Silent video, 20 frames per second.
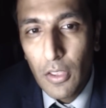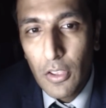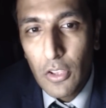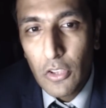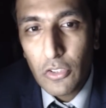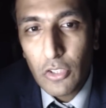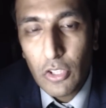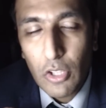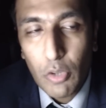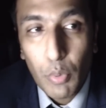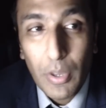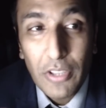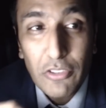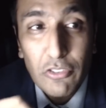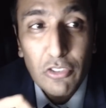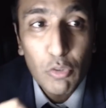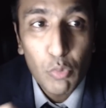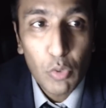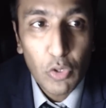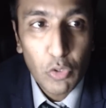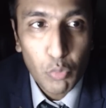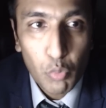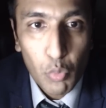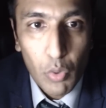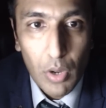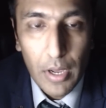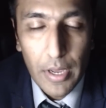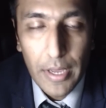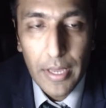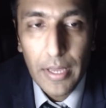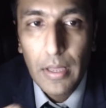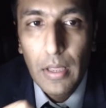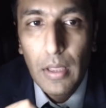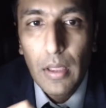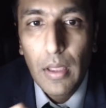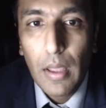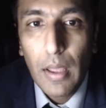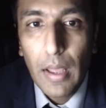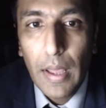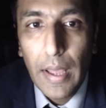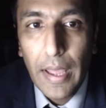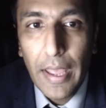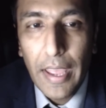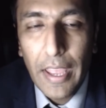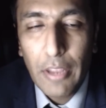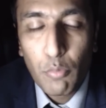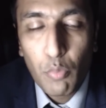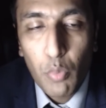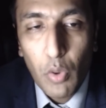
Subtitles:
So the question was why? And